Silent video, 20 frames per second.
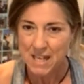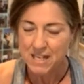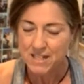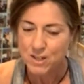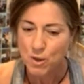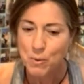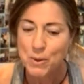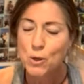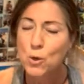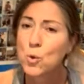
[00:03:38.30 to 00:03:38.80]

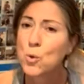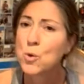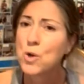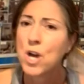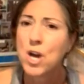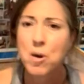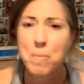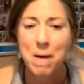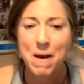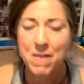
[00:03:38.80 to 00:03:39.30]
So we all
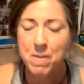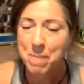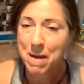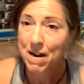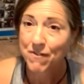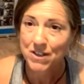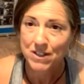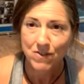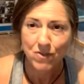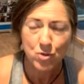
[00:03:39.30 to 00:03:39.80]
know about the
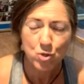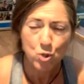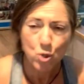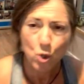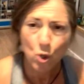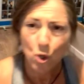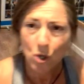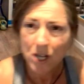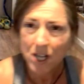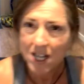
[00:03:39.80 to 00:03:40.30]
benefits of
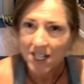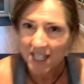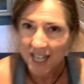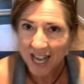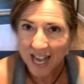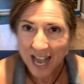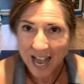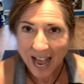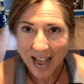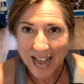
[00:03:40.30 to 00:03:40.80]
saunas
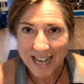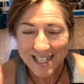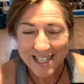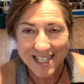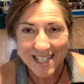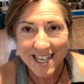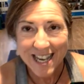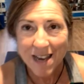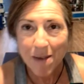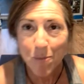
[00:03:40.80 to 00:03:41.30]
and
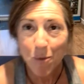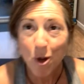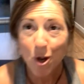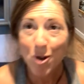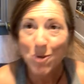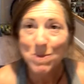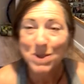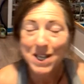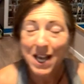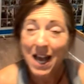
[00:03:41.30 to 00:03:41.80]
steam
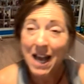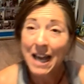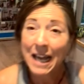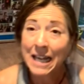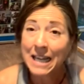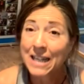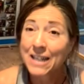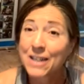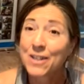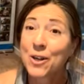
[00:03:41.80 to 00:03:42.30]
rooms.
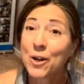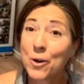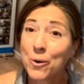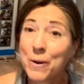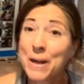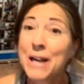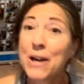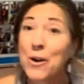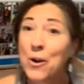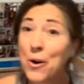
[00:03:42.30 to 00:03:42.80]

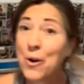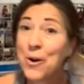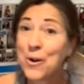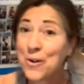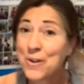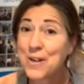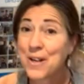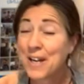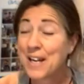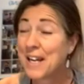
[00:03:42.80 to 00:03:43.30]
Going
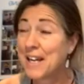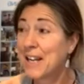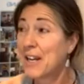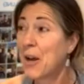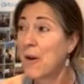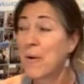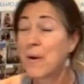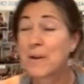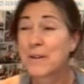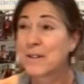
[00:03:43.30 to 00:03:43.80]
on, you
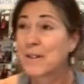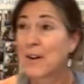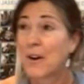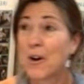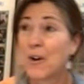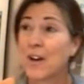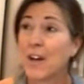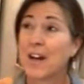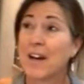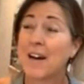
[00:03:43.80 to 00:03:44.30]
know,
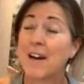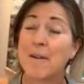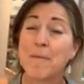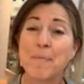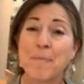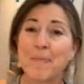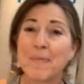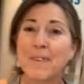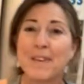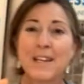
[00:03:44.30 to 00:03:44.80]

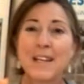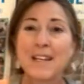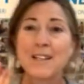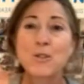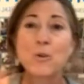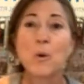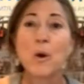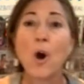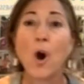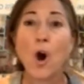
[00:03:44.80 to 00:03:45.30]

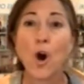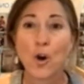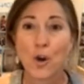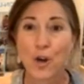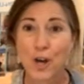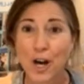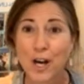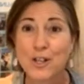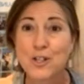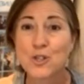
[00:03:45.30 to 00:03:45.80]
to a hot
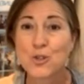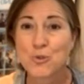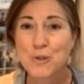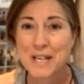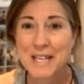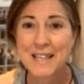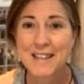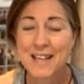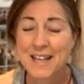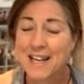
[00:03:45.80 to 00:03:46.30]

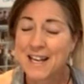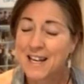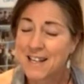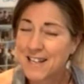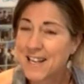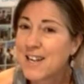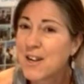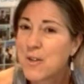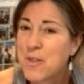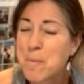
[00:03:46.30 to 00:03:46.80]
country,
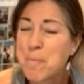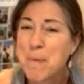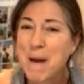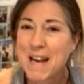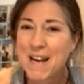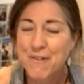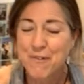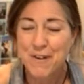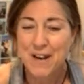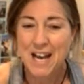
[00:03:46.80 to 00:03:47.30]
you know, the
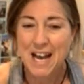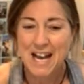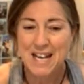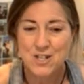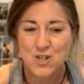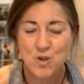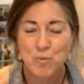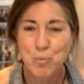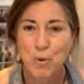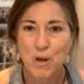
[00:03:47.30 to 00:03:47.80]
benefit it has
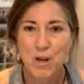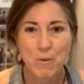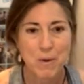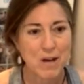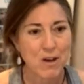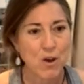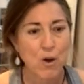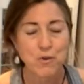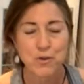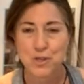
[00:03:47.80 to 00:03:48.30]
to your body where
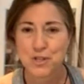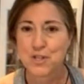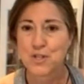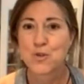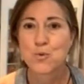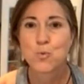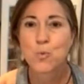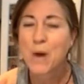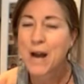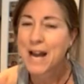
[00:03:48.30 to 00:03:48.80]
you're
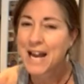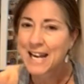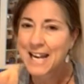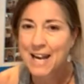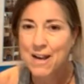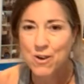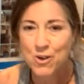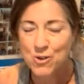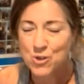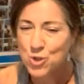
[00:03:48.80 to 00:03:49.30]
sweating
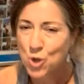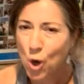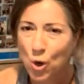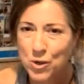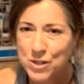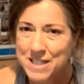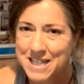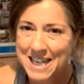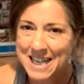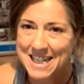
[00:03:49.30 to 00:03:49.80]
out your
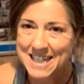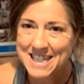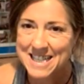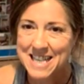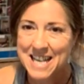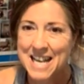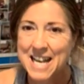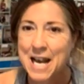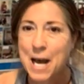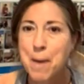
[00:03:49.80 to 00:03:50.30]
toxins,
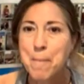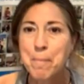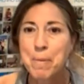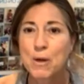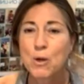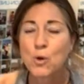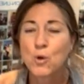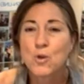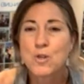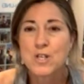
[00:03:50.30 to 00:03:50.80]

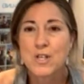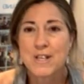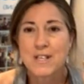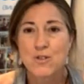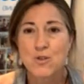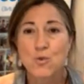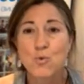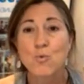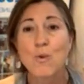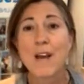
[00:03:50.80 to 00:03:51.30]
but also
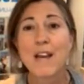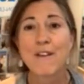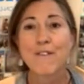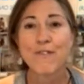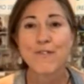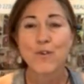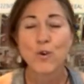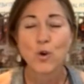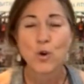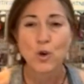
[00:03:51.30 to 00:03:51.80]
it's
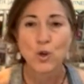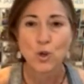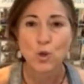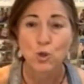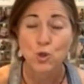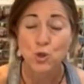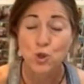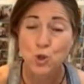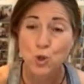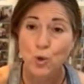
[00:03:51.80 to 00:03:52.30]
great for your
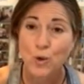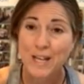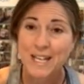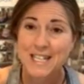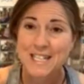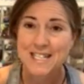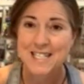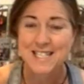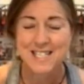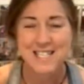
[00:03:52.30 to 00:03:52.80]

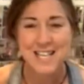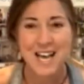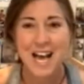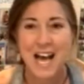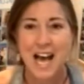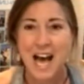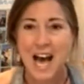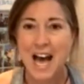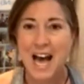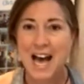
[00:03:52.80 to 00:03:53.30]
joints
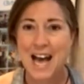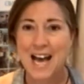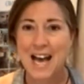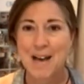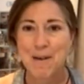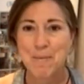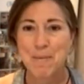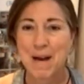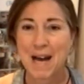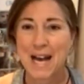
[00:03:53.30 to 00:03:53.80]

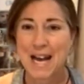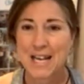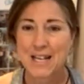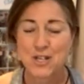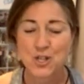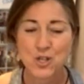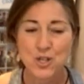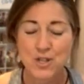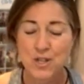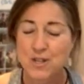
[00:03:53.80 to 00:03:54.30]

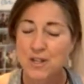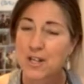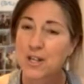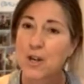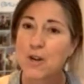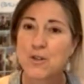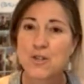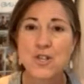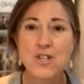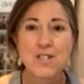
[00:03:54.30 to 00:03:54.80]
and, you
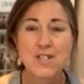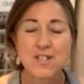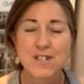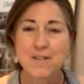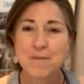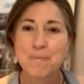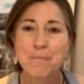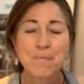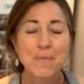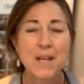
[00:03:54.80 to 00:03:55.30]
know,
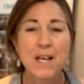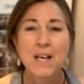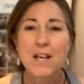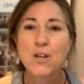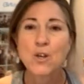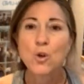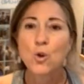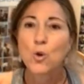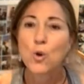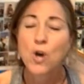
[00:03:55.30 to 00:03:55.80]
just
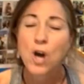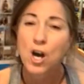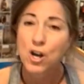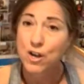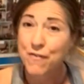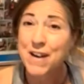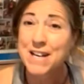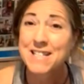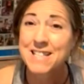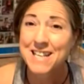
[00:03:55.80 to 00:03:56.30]
your
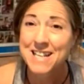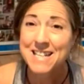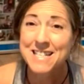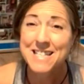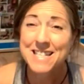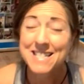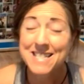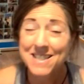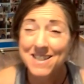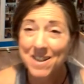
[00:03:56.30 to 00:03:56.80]
cardiovascular
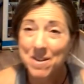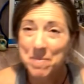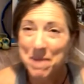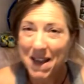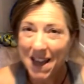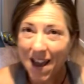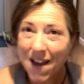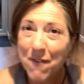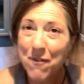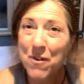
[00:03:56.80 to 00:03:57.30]
system.
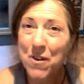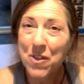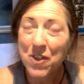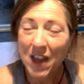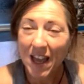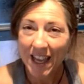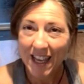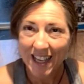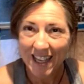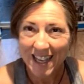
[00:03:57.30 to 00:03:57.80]

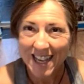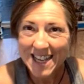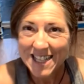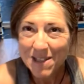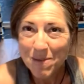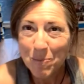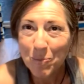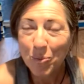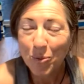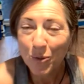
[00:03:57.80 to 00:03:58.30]
Everything is
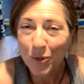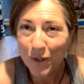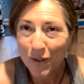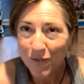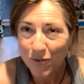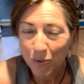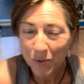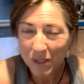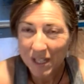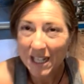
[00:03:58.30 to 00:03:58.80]

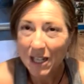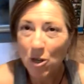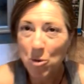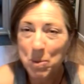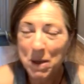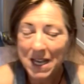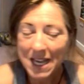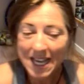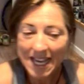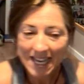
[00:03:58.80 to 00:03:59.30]
improved with a little
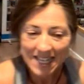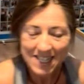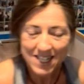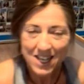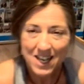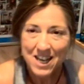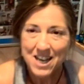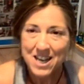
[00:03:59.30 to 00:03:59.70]
bit of heat.